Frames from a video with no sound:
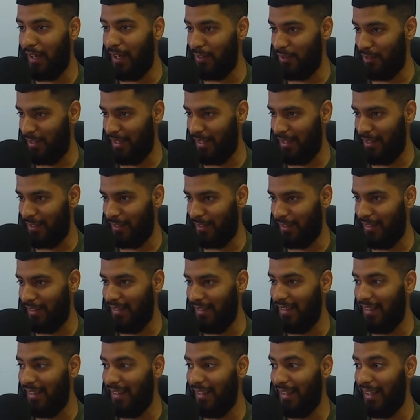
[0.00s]

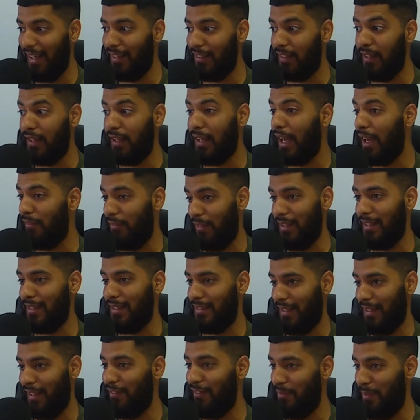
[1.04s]
education and life
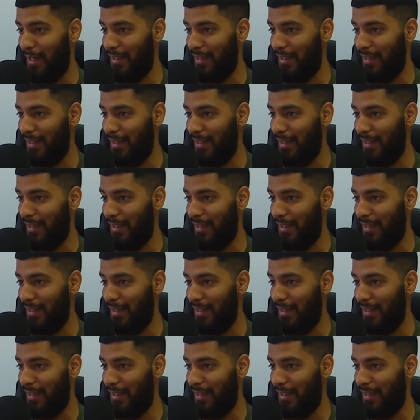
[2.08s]
itself,